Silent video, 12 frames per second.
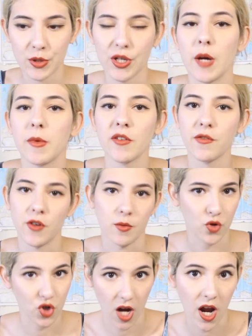was coming
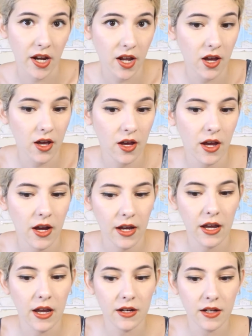from China,
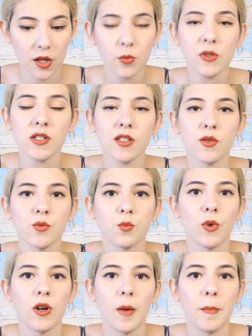and it was
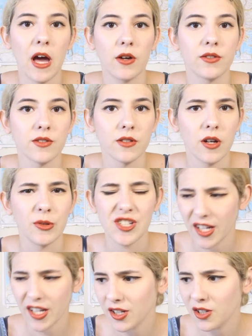about
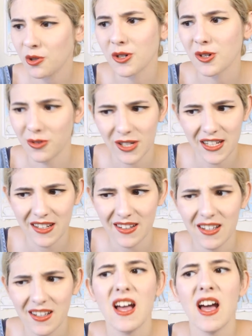China or
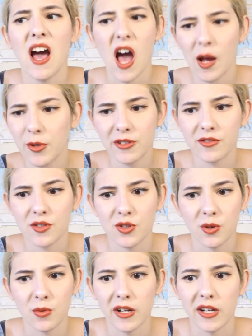Korea. I'm not even
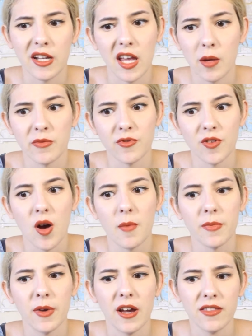sure where it came
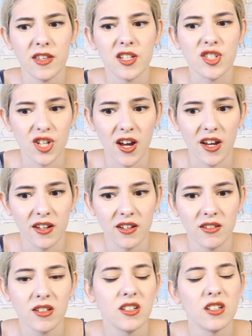from. I think
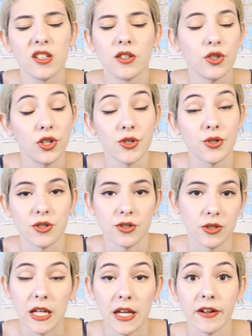China, not sure,
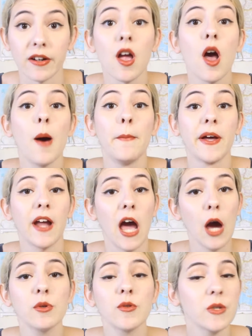don't care. But
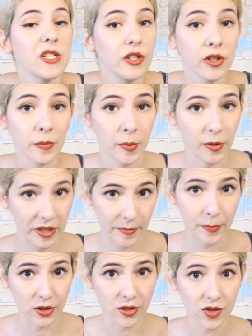I was waiting on a
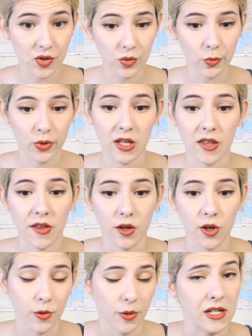parcel with
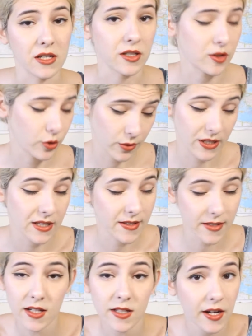Korean
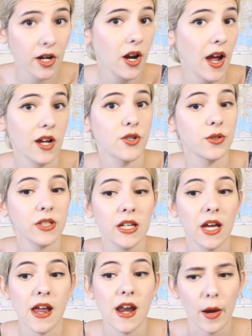skincare actually,
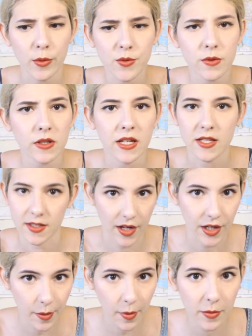and I was really
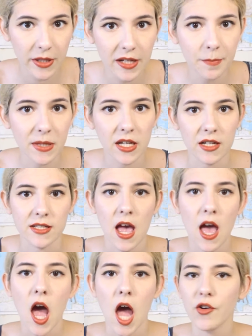excited about it because
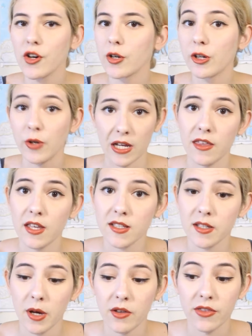I heard great things
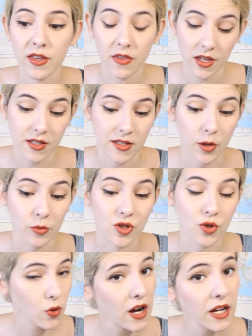about the things that I
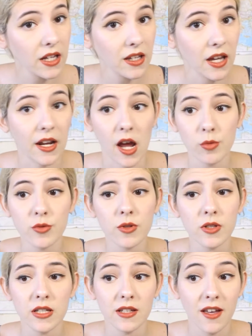was trying, and I was
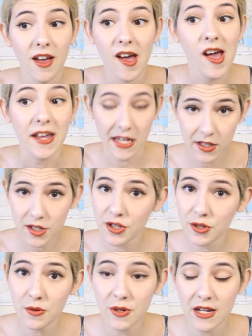really
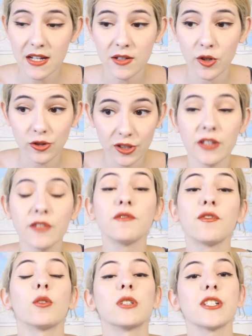into and looking
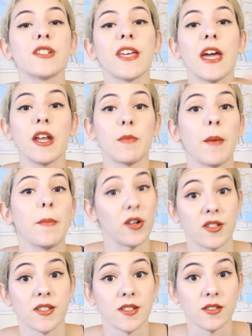forward to getting my
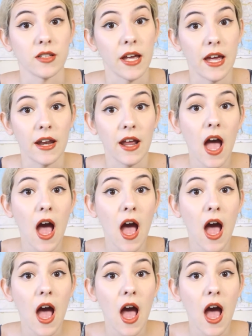parcel. And